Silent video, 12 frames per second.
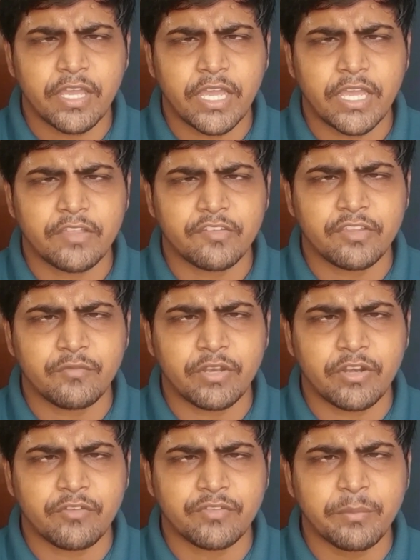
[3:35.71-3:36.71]
as the
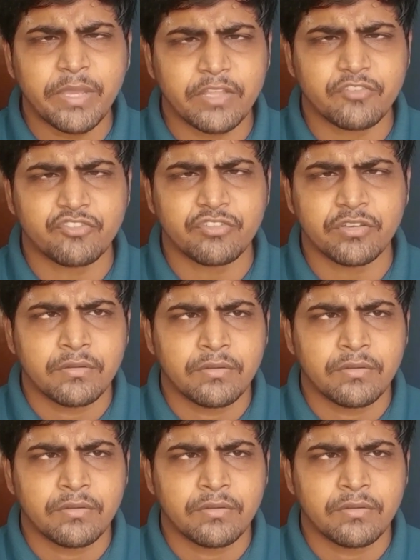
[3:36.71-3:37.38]
winner of the match.